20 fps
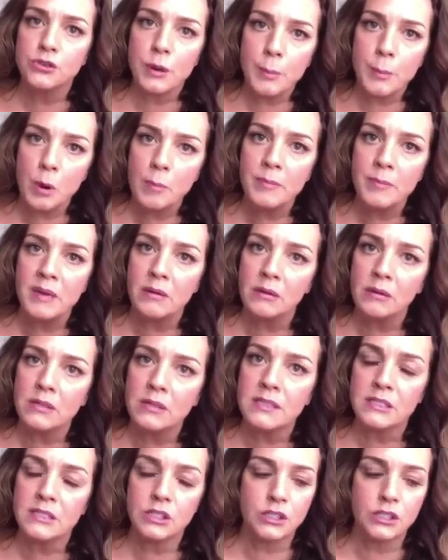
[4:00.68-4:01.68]
triple milled,
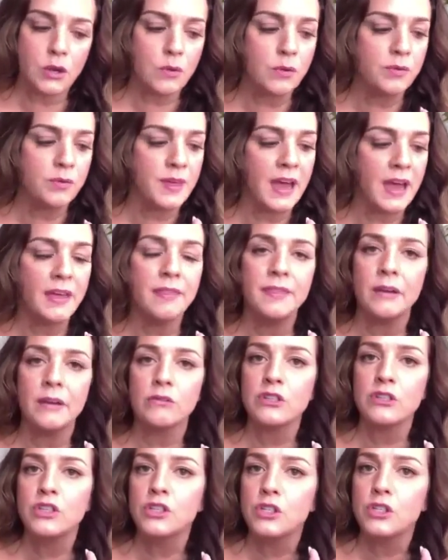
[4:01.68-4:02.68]
so that
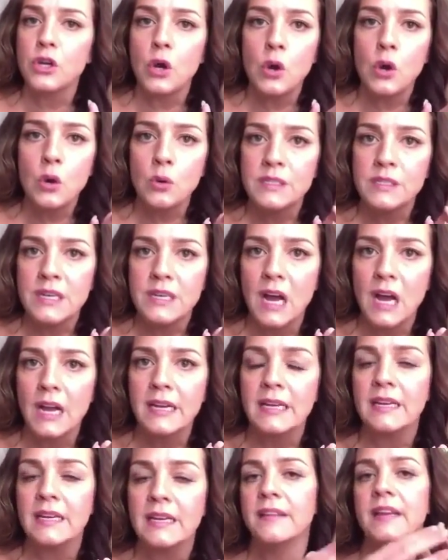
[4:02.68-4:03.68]
they're so
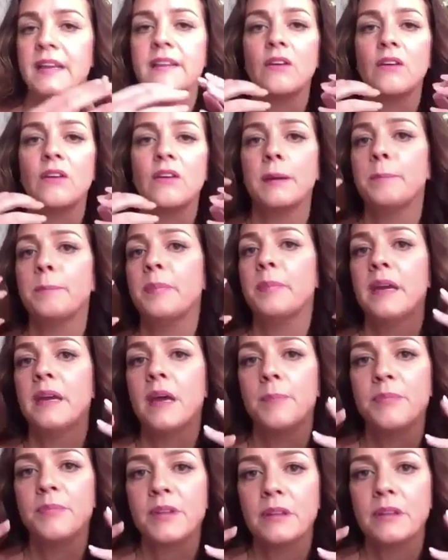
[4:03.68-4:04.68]
tiny that they pick
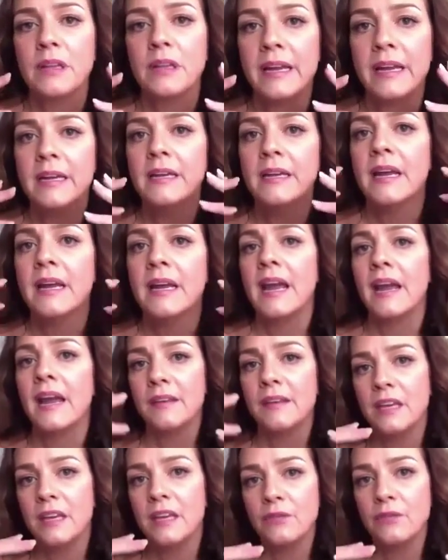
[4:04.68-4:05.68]
up the light and
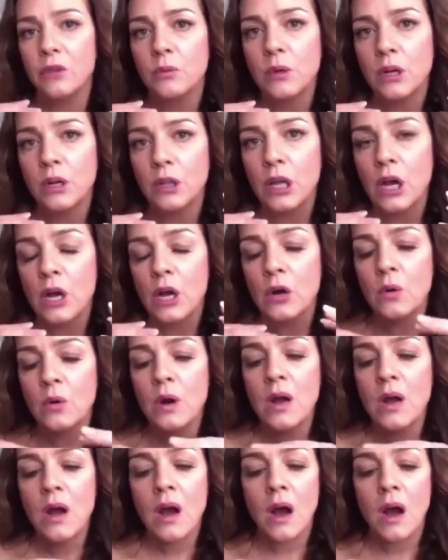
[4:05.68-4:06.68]
they give you a glow.
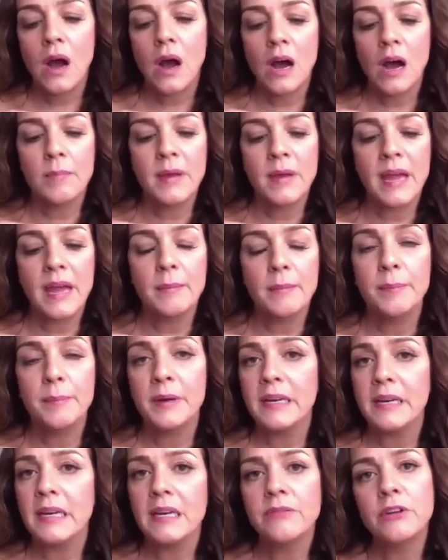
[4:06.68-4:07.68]

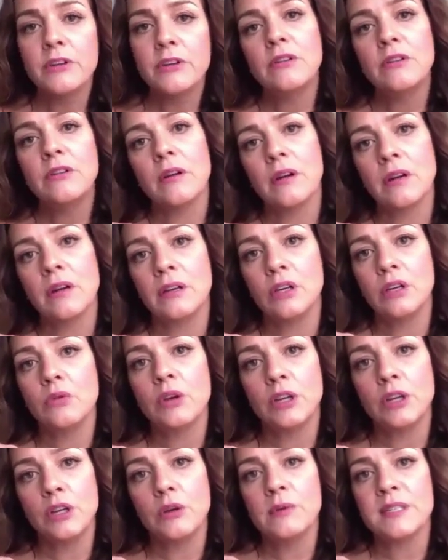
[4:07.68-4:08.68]
But even you
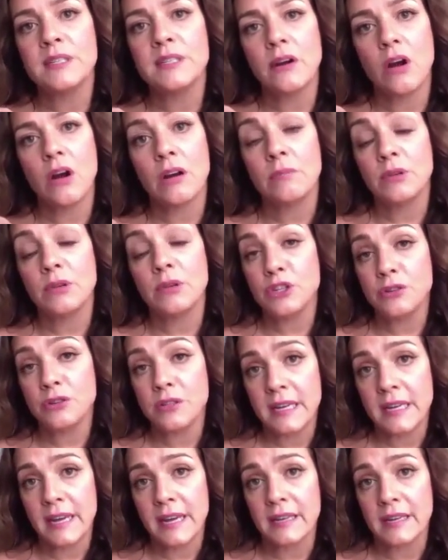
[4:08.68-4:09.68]
can use it on mature
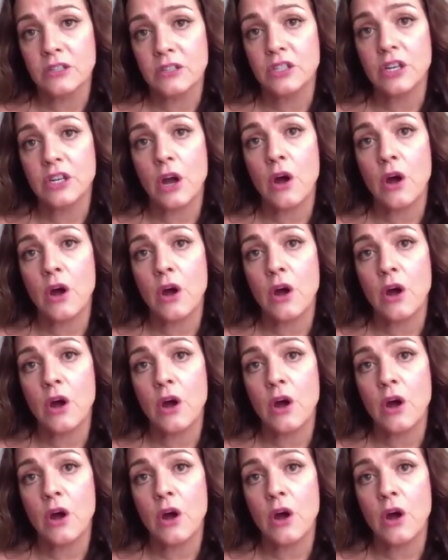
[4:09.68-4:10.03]
skin. So